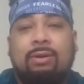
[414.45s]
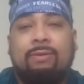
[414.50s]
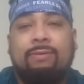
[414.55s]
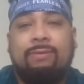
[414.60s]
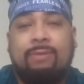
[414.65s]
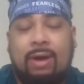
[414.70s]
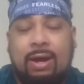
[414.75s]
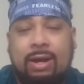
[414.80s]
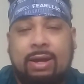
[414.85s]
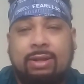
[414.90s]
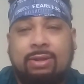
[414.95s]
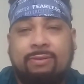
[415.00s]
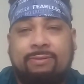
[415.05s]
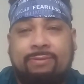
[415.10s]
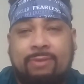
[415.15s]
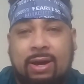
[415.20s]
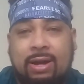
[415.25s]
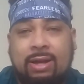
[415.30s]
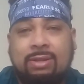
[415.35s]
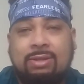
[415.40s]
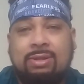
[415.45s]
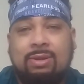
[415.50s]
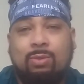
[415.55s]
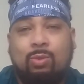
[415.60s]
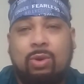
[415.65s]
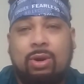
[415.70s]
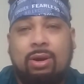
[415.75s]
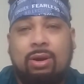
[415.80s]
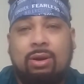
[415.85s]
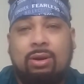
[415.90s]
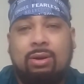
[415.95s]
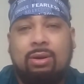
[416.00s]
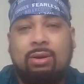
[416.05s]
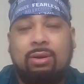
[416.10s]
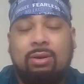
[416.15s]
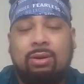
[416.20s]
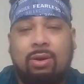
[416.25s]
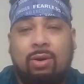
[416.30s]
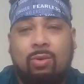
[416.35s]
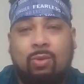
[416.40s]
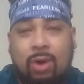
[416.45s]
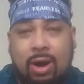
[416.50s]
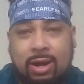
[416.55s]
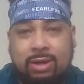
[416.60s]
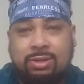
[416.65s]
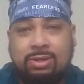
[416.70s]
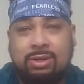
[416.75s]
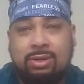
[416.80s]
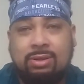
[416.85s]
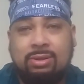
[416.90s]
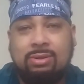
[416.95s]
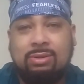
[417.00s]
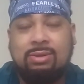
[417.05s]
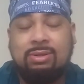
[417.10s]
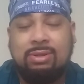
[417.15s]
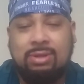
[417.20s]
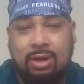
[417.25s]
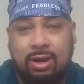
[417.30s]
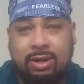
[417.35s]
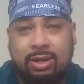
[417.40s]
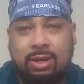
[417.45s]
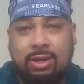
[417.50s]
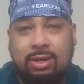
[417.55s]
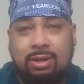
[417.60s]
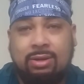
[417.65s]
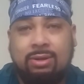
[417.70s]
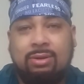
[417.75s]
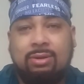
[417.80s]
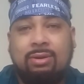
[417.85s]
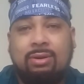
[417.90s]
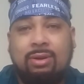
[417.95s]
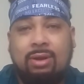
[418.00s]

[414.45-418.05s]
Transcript: find the fight somewhere, go watch it, study it,